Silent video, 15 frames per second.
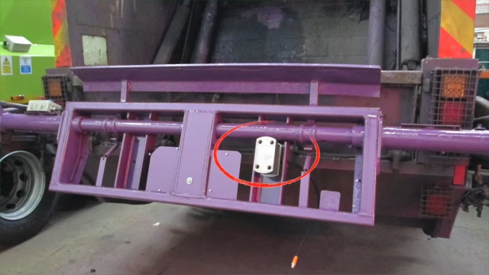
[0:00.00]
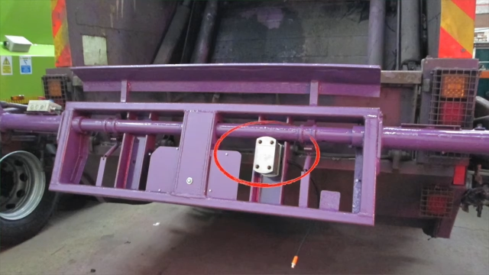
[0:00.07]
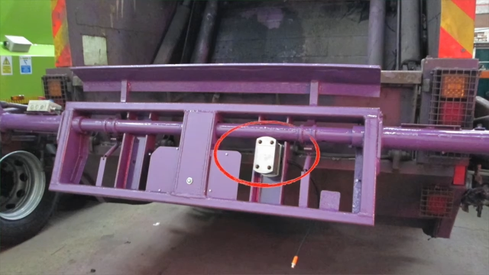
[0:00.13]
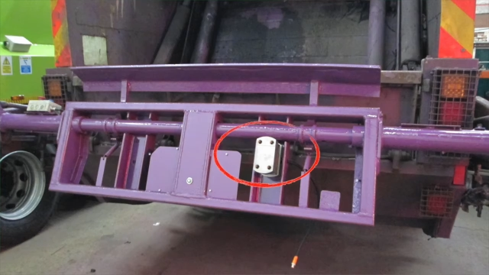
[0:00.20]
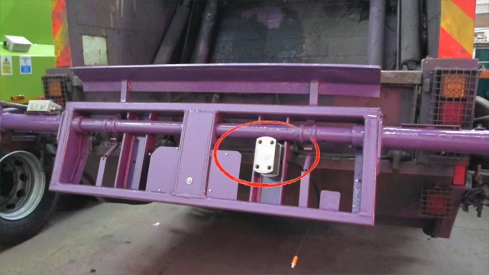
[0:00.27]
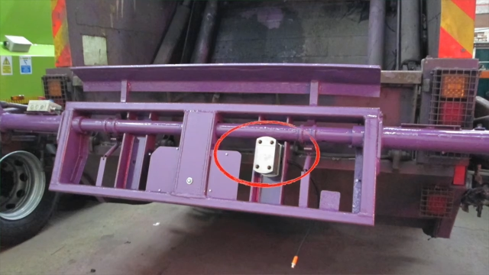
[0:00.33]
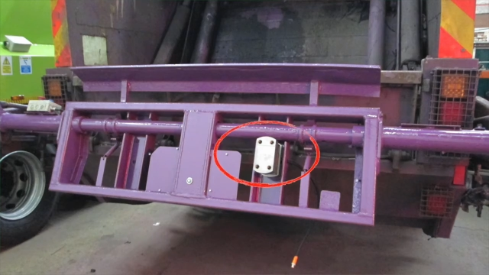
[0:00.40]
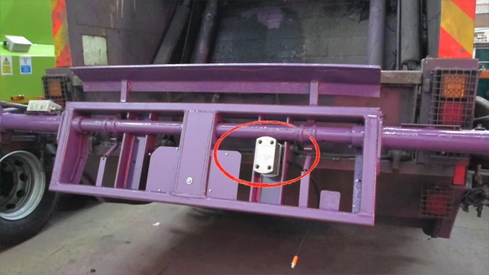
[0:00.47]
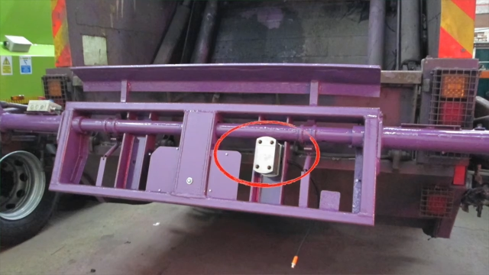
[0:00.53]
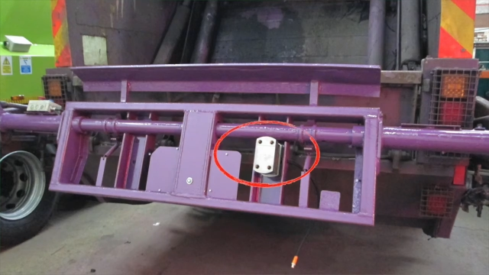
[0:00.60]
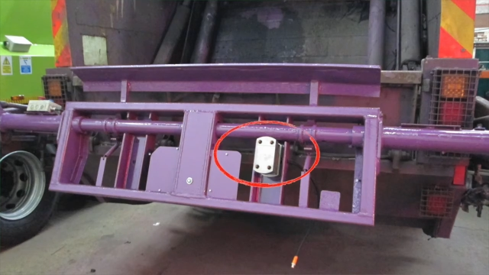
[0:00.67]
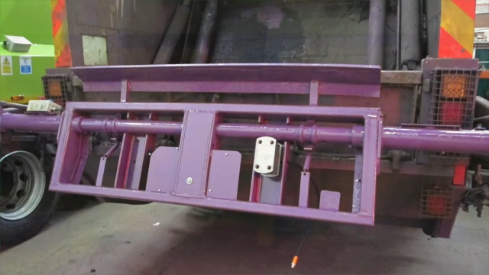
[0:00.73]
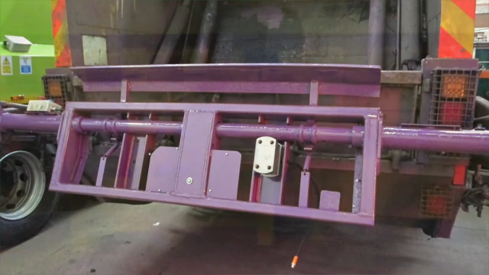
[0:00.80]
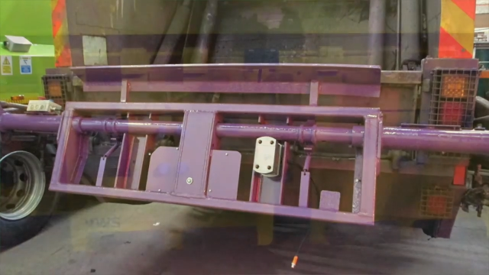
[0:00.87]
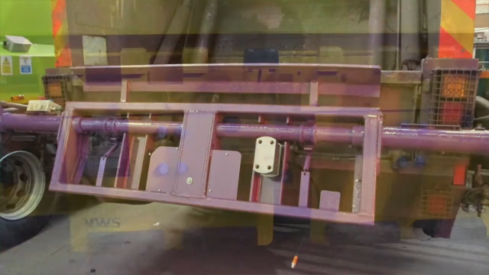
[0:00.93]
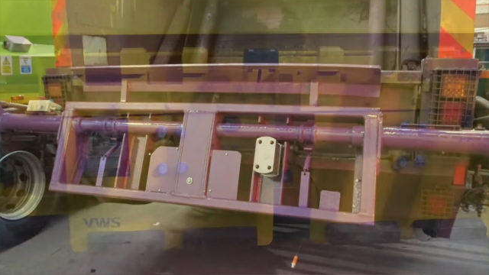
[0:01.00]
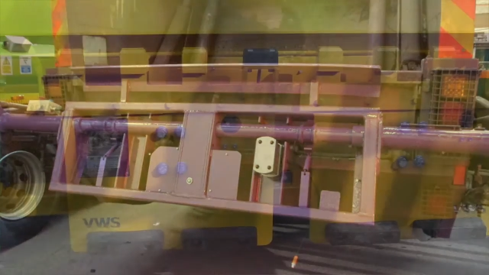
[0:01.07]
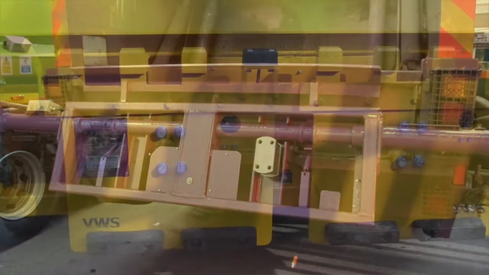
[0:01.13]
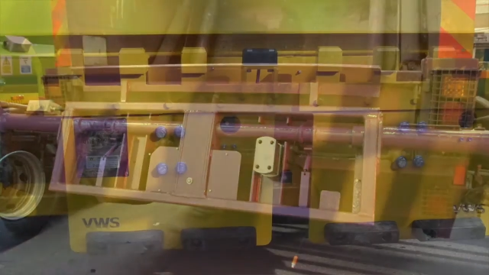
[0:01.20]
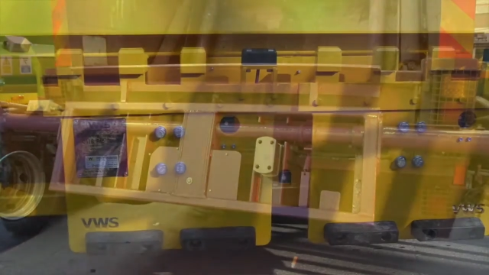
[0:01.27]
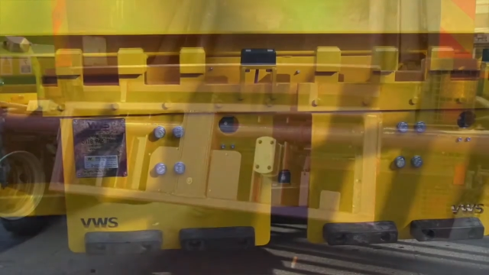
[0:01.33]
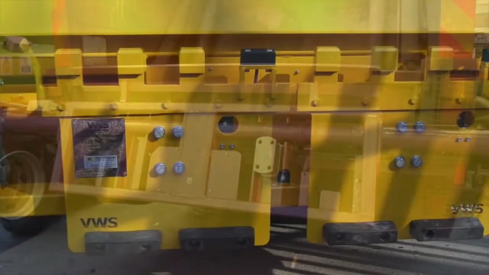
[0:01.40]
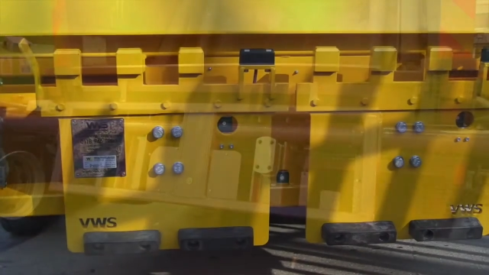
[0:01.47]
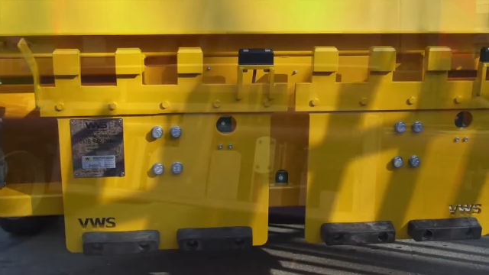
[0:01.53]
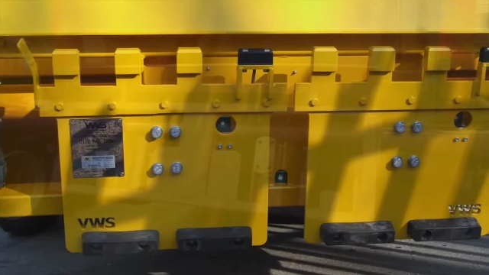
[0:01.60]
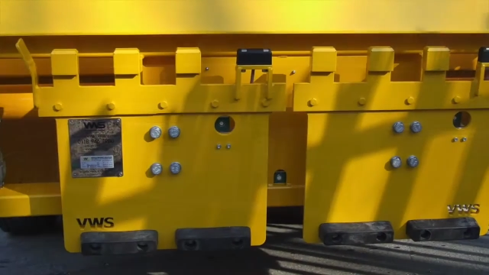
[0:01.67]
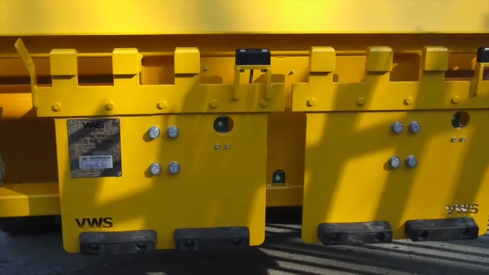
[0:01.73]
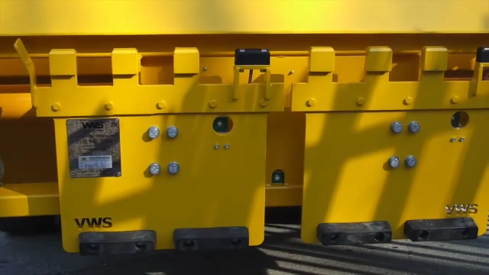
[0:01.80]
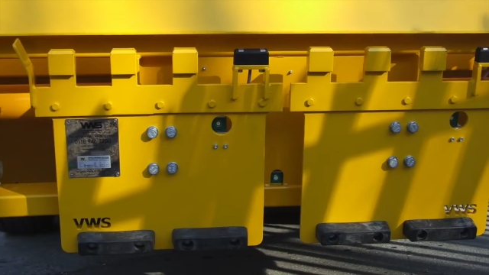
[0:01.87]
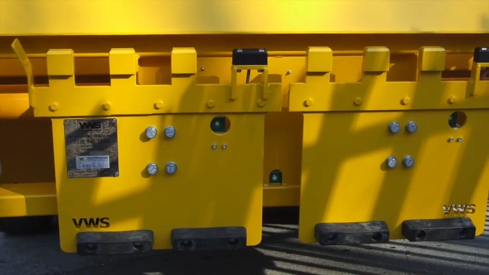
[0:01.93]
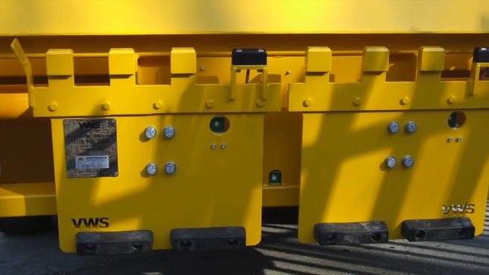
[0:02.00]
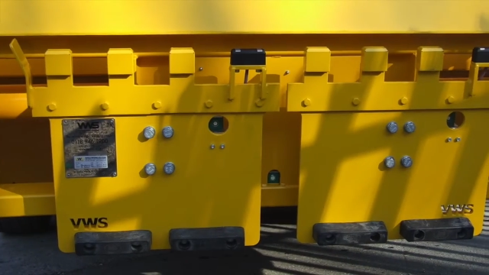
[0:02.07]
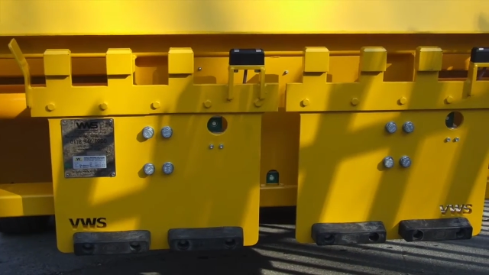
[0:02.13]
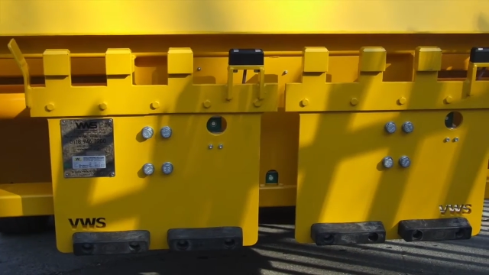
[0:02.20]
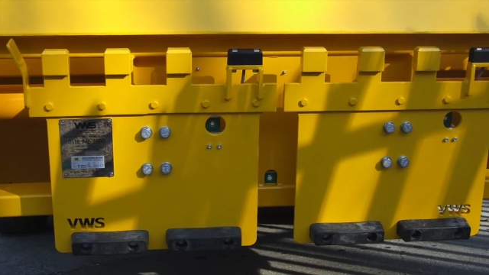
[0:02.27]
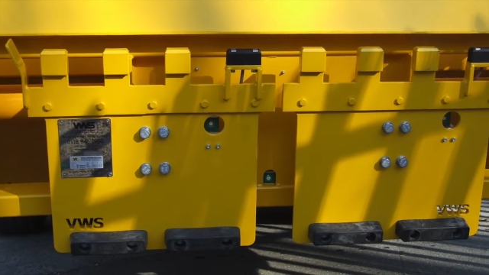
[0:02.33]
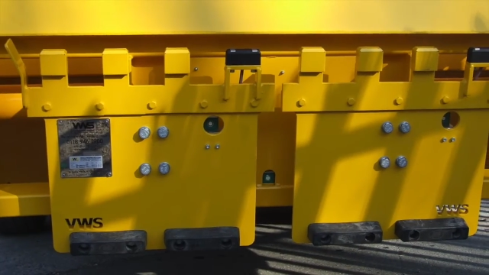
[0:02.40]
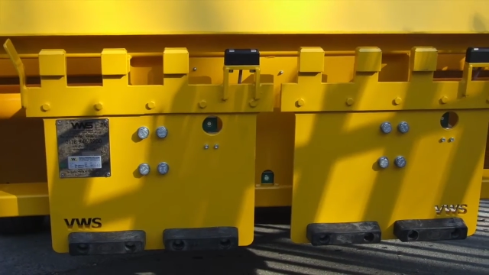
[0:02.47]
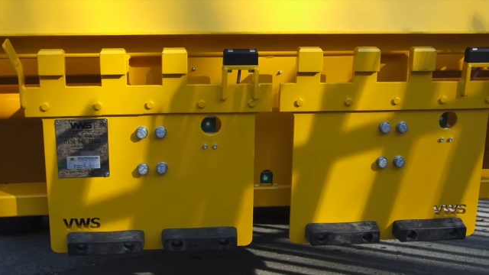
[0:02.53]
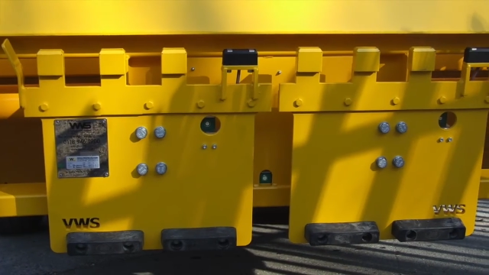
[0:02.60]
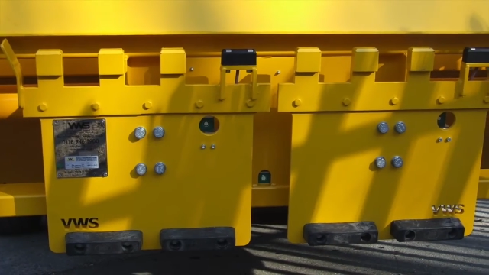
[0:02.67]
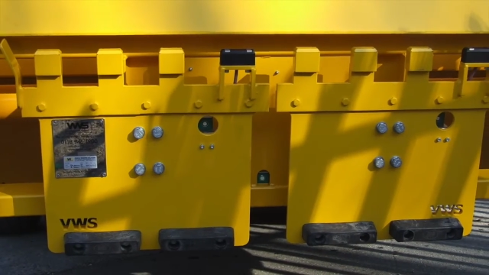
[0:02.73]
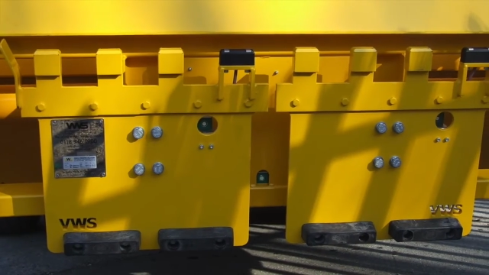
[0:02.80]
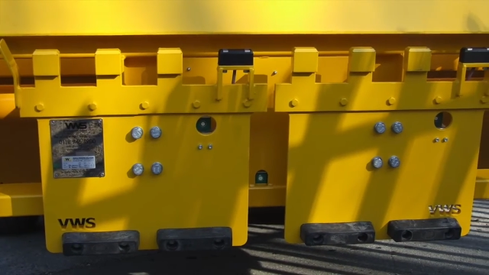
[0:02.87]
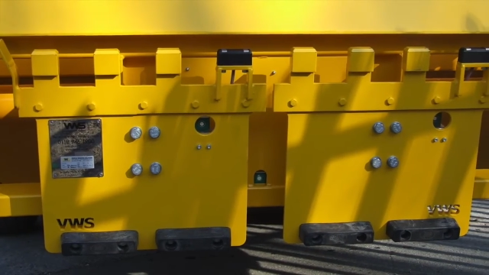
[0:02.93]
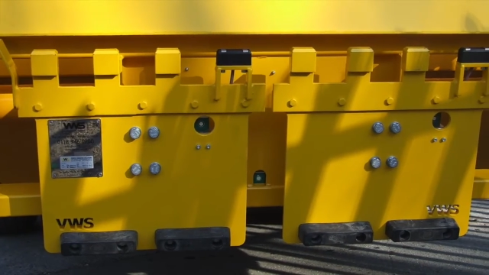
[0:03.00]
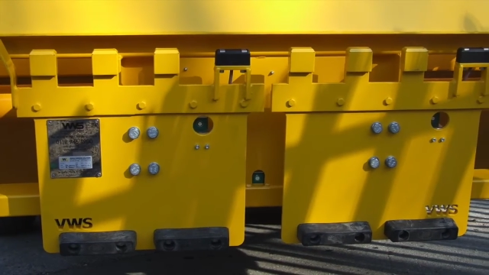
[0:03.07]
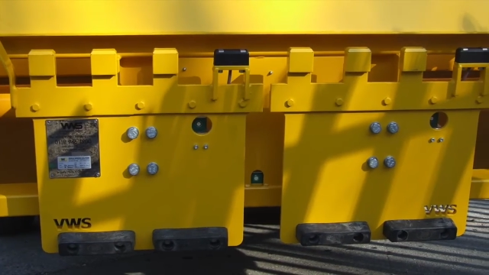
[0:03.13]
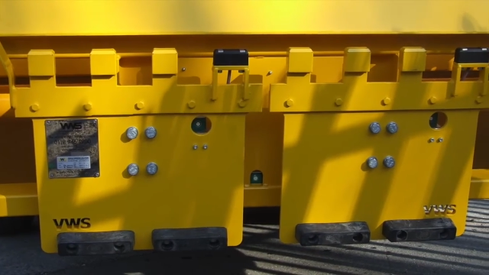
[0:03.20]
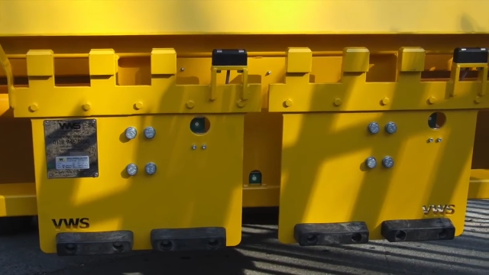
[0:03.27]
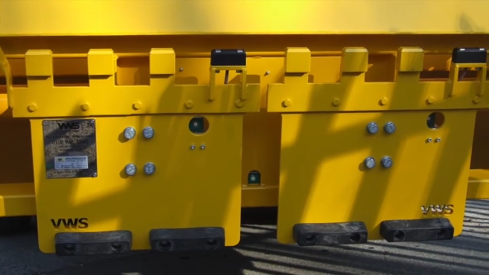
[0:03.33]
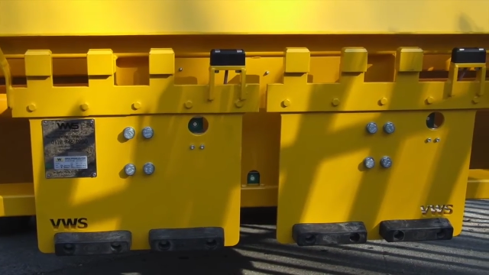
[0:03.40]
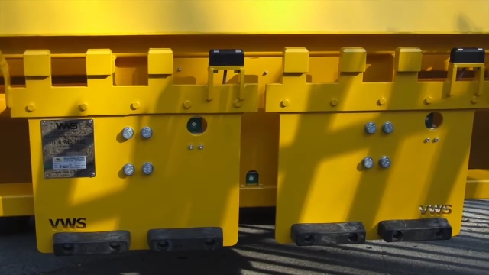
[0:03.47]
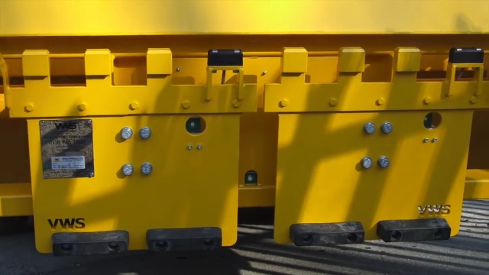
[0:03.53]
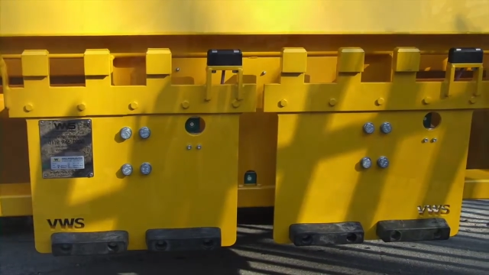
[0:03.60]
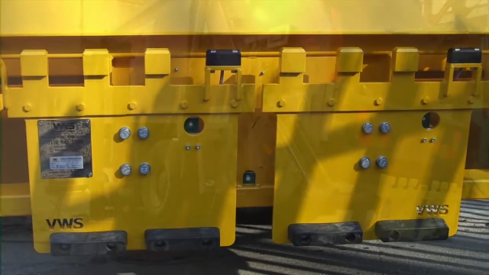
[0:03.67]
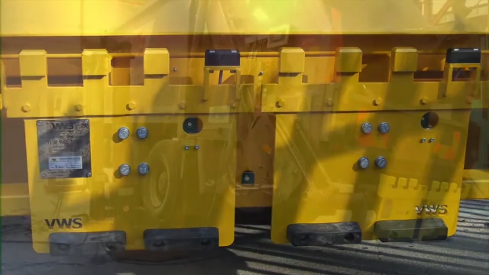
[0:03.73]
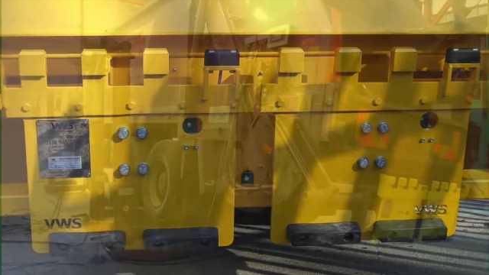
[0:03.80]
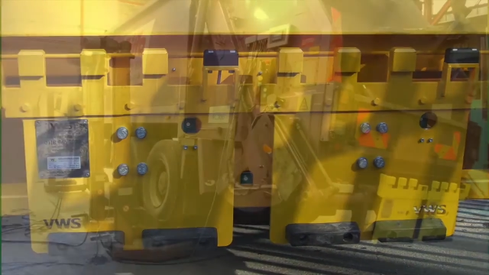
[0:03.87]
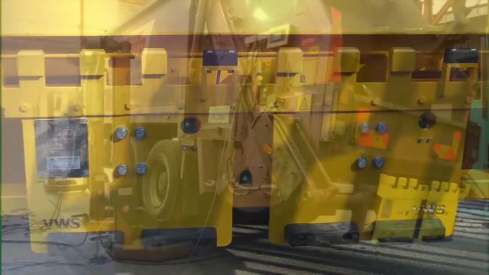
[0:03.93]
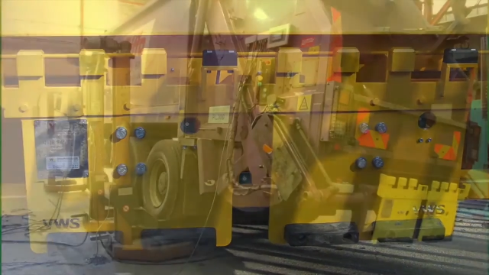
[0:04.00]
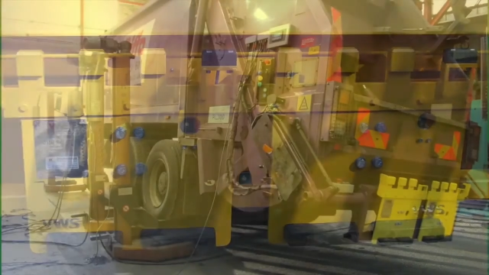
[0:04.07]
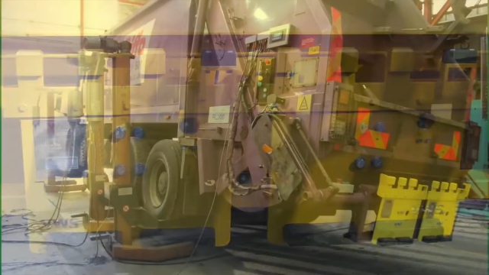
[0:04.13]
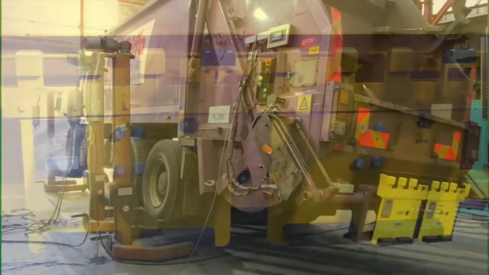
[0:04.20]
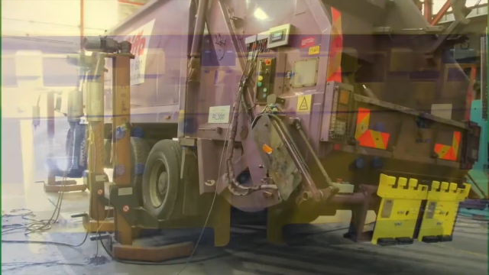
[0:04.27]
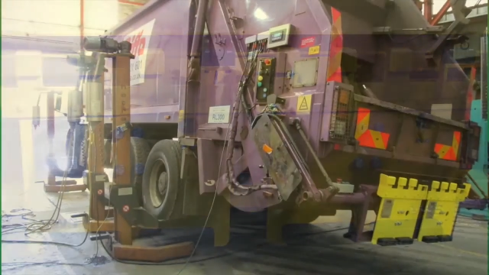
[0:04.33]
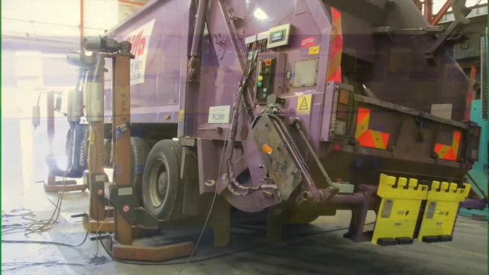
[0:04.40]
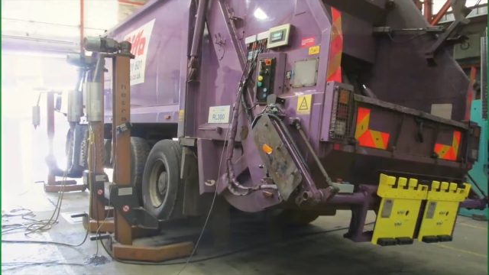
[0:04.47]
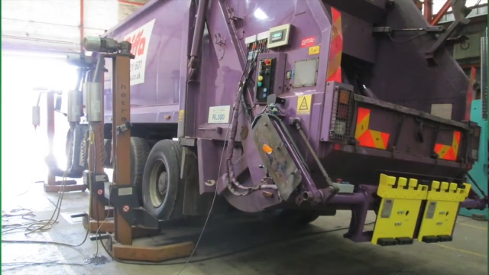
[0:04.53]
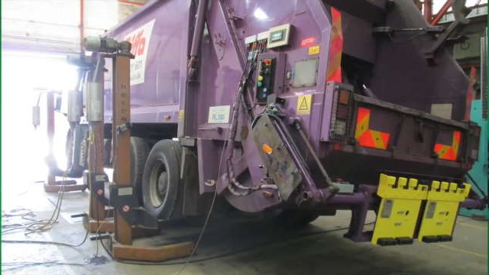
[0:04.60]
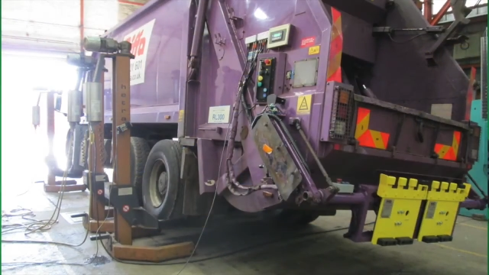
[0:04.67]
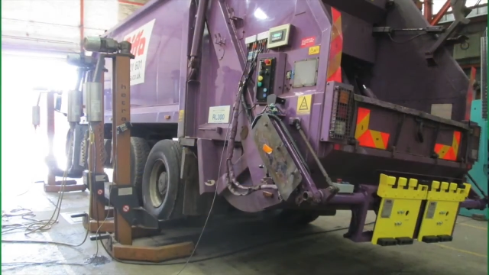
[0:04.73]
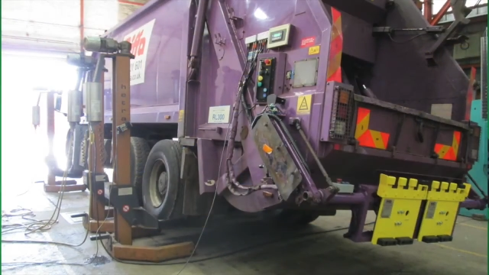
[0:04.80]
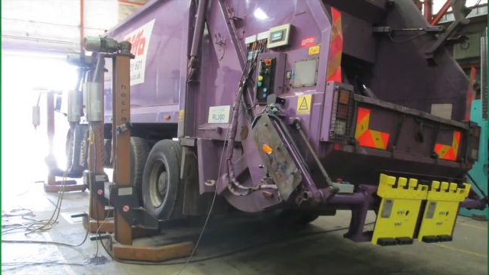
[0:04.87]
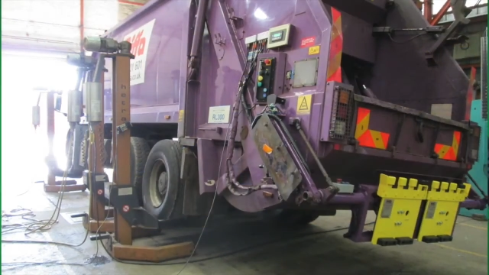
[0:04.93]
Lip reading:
Nobody's mouth can be seen.